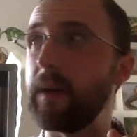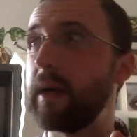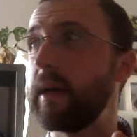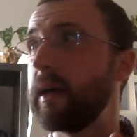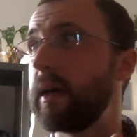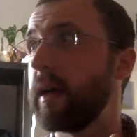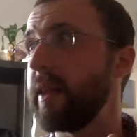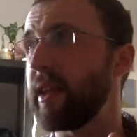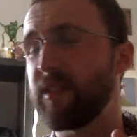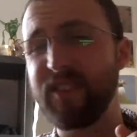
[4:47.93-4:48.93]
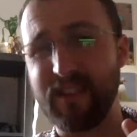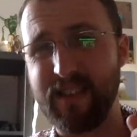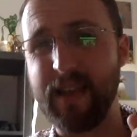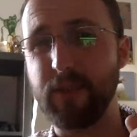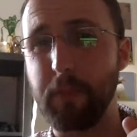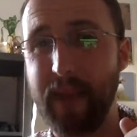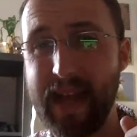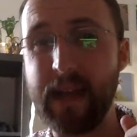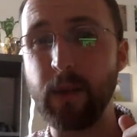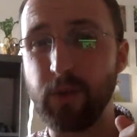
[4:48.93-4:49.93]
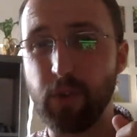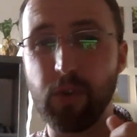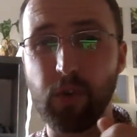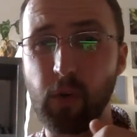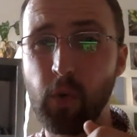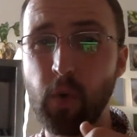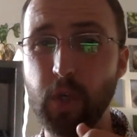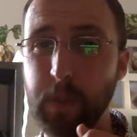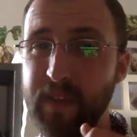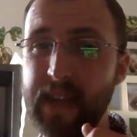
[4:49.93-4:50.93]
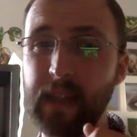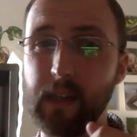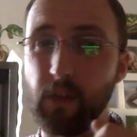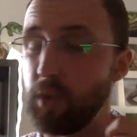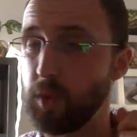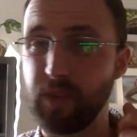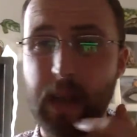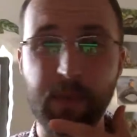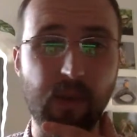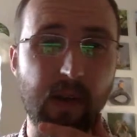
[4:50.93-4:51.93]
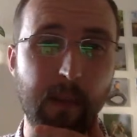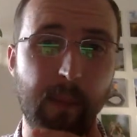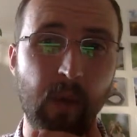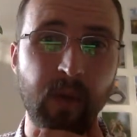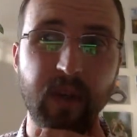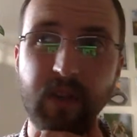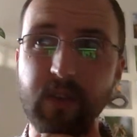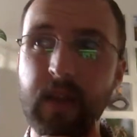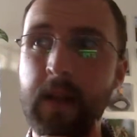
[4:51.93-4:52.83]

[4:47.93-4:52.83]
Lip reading: I think, £6,000 just on an auction with anglers, which was absolutely bonkers.